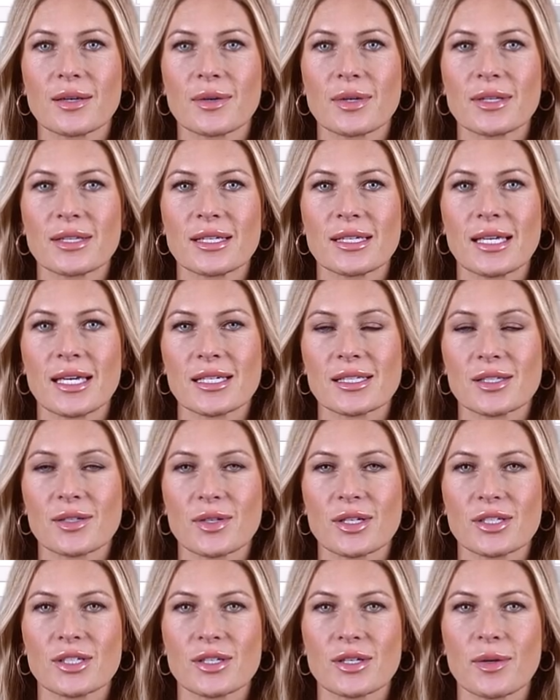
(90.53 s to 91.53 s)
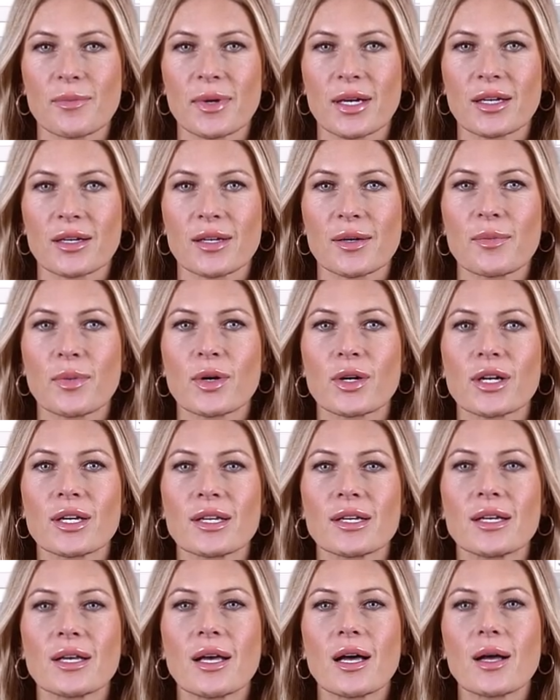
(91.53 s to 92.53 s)
With the next question on my
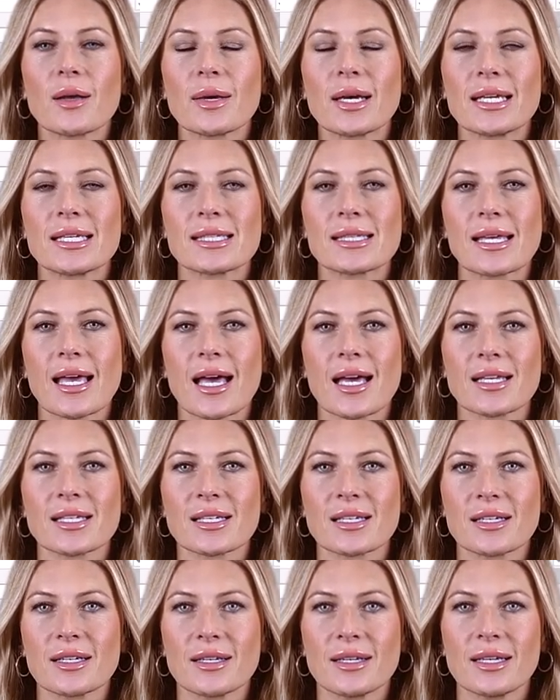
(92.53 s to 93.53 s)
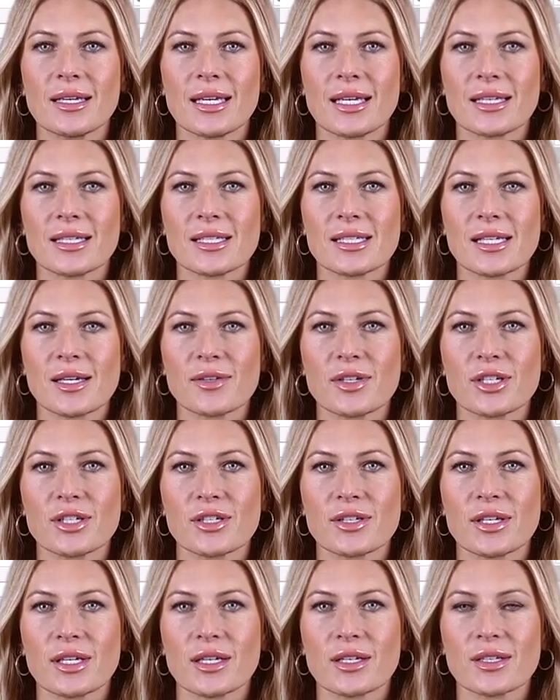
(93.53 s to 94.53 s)
clipboard, I'll paste that. In the
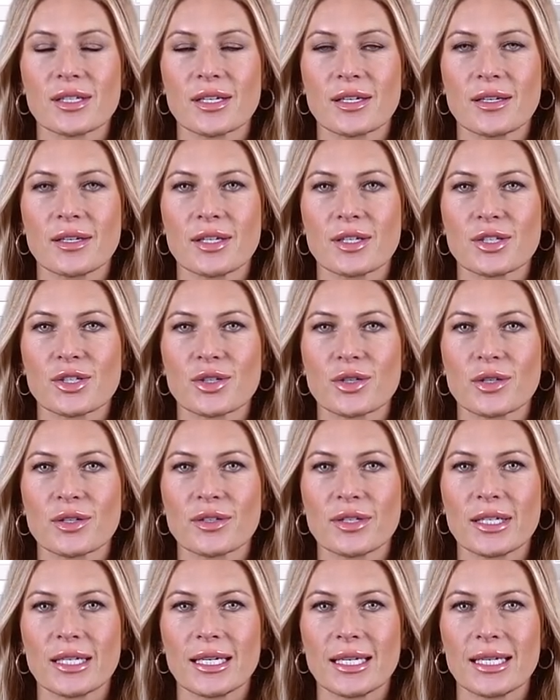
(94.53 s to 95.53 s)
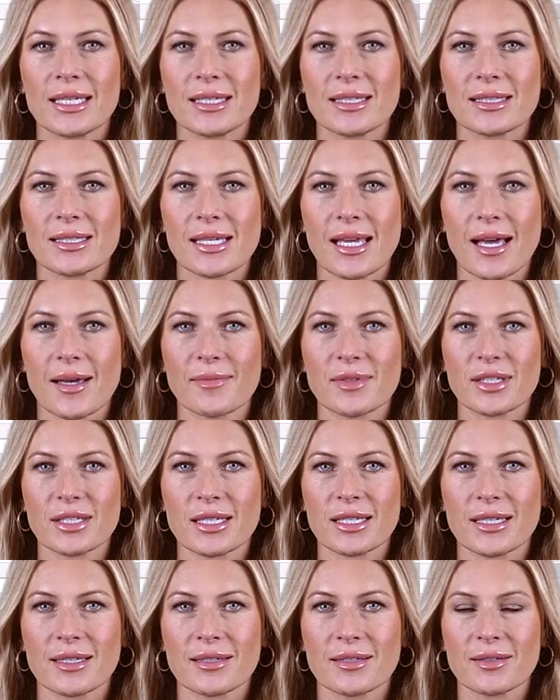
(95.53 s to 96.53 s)
subject field, Ctrl-V, Tab
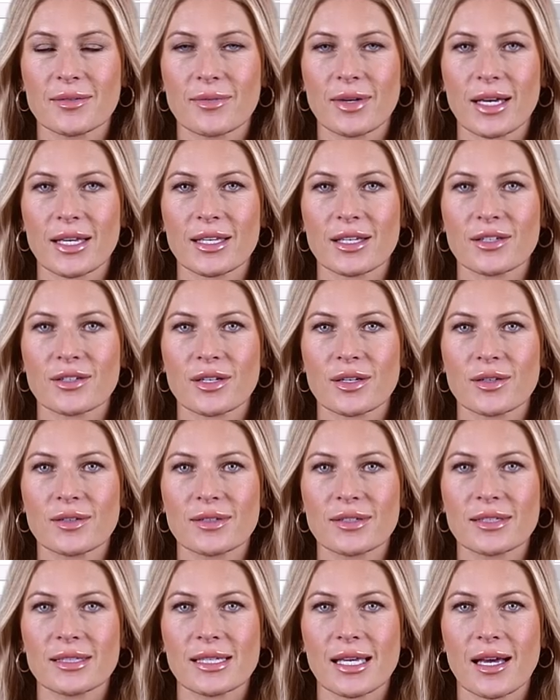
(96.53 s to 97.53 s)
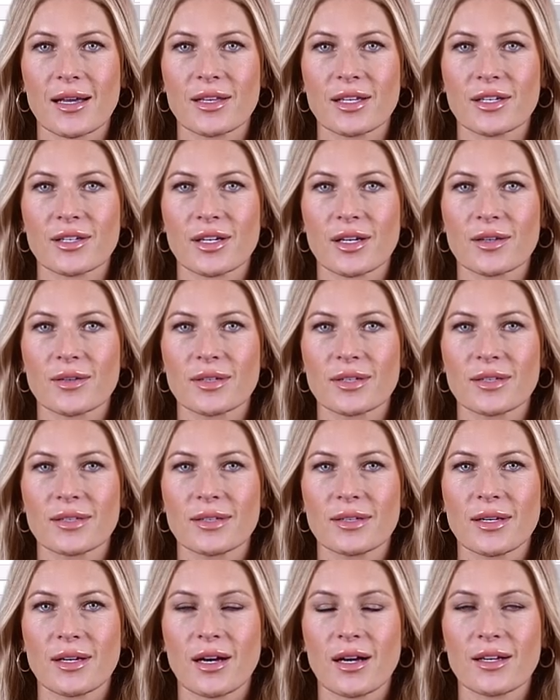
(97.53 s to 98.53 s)
key, right arrow, down arrow.
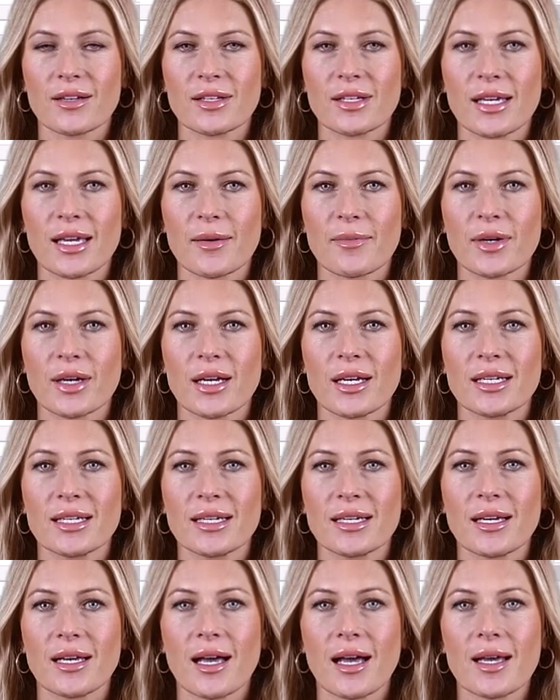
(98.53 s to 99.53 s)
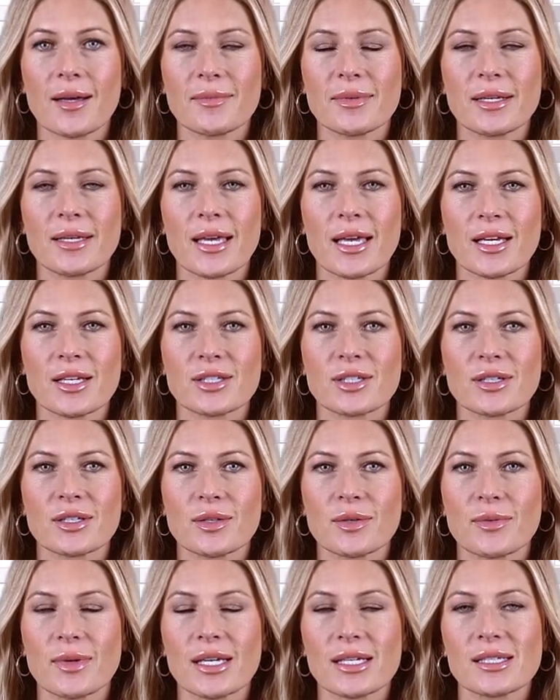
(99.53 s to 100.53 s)
Off camera, I'm going to enter
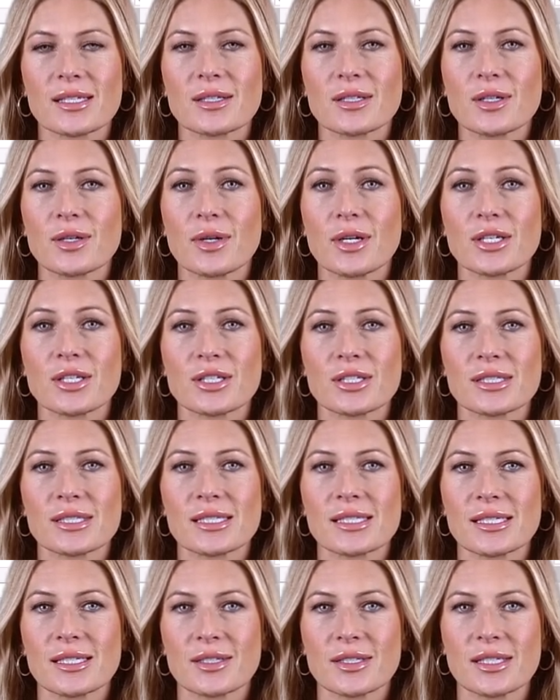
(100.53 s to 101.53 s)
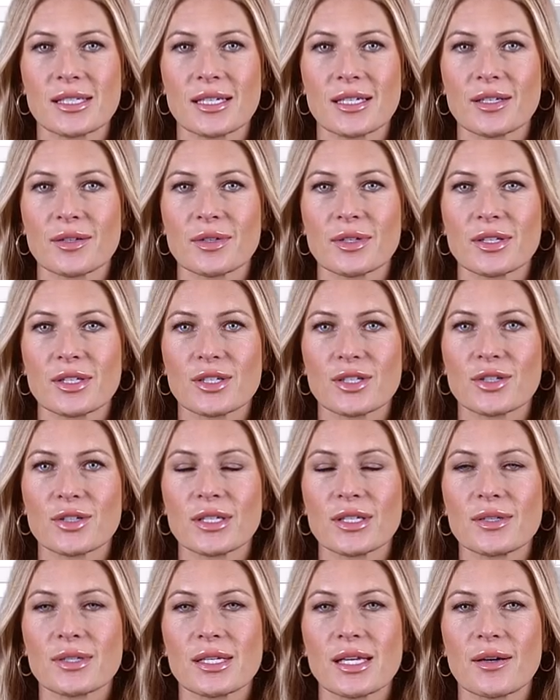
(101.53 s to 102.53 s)
the rest of the questions associated with the
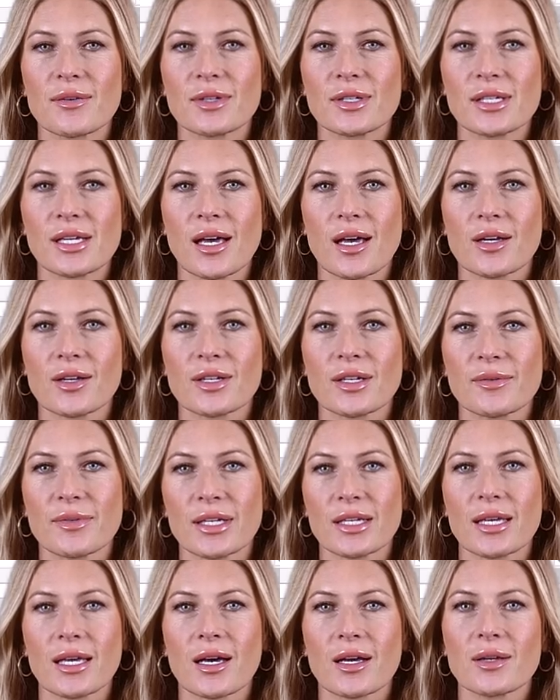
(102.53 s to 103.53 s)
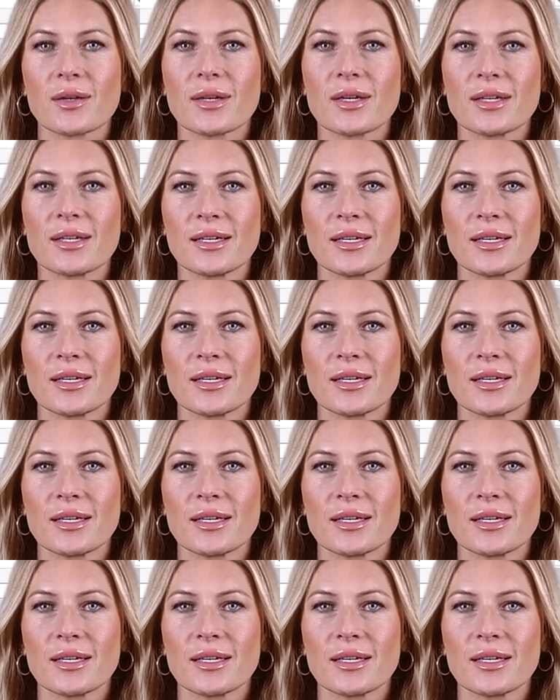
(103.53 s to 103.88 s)
Dreams of Retiring video.